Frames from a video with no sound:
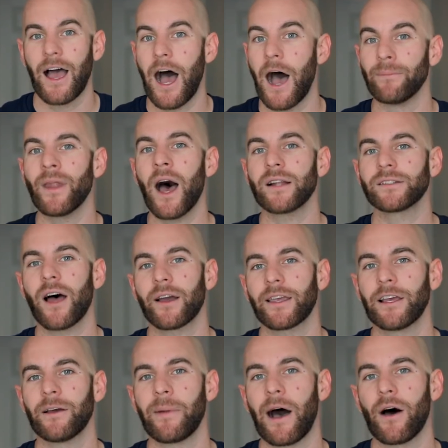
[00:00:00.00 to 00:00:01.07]
I'm not
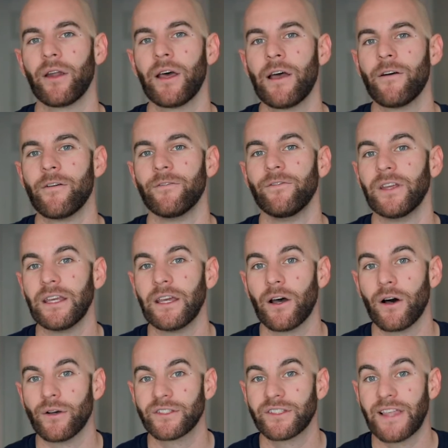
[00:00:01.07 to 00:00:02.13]
talking about
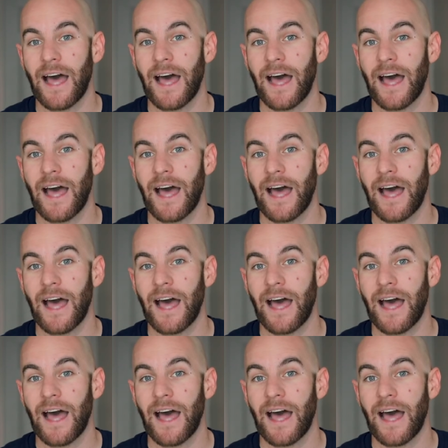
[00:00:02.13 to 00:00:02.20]
videos